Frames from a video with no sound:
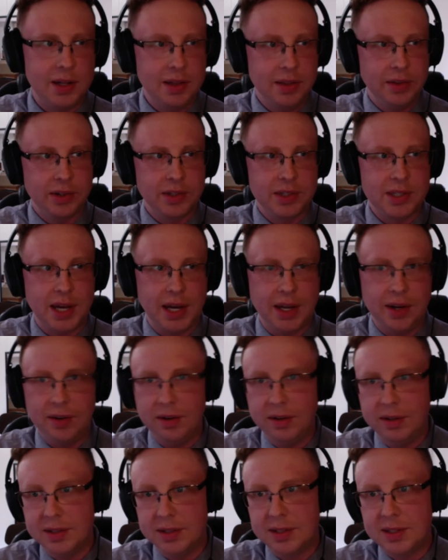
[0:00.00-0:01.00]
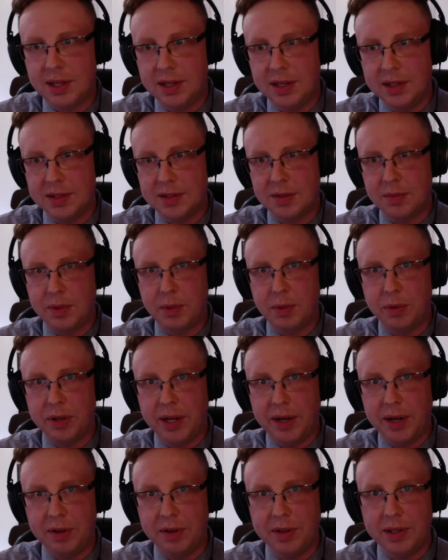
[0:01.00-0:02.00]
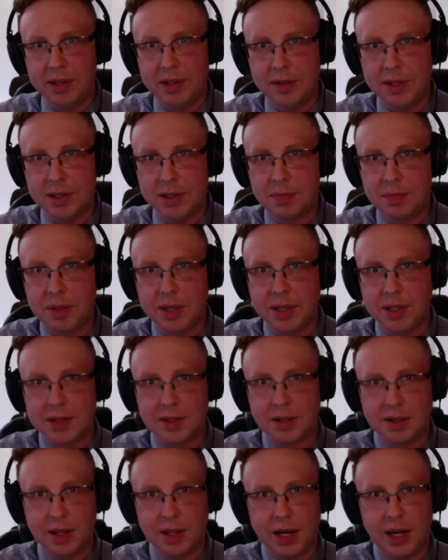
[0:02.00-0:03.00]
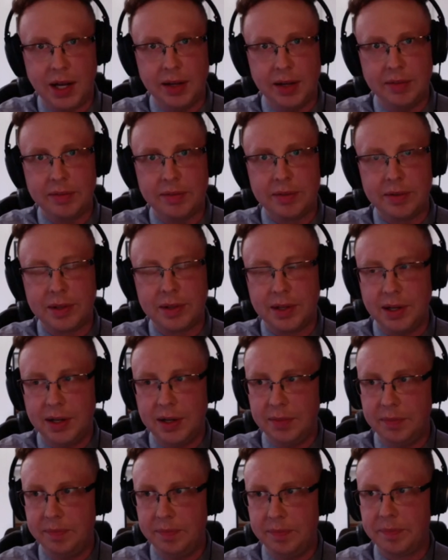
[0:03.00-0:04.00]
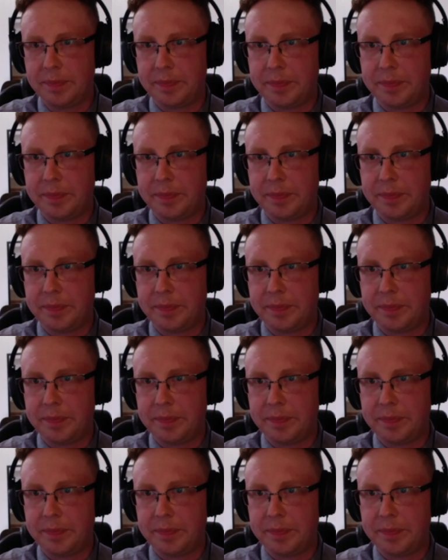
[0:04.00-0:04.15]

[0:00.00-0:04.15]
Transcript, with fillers: looks at her and says, "We will never leave this place alive." Um,